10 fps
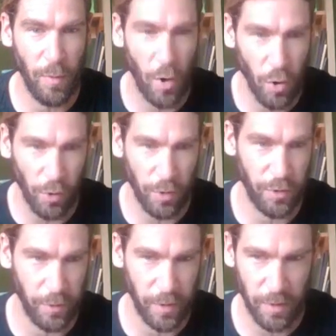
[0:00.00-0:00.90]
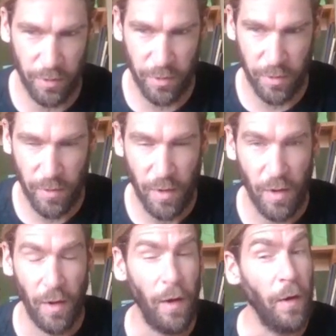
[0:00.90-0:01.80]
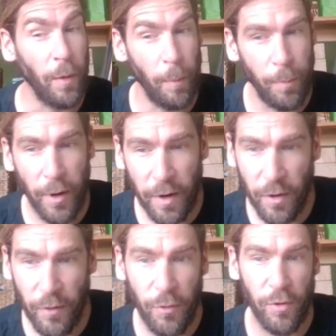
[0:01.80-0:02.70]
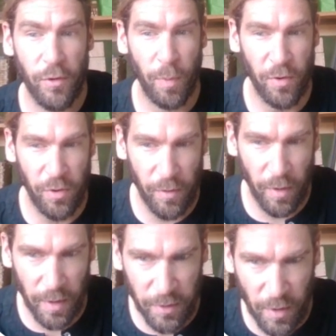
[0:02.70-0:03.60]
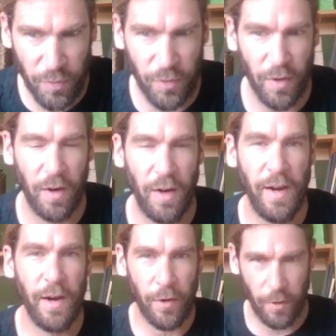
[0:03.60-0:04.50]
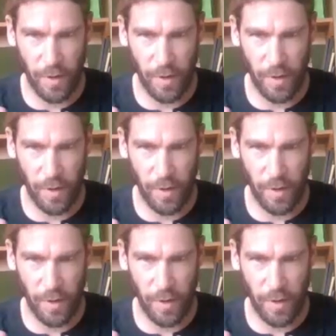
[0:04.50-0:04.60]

mahogany trees. Compared to the relative clear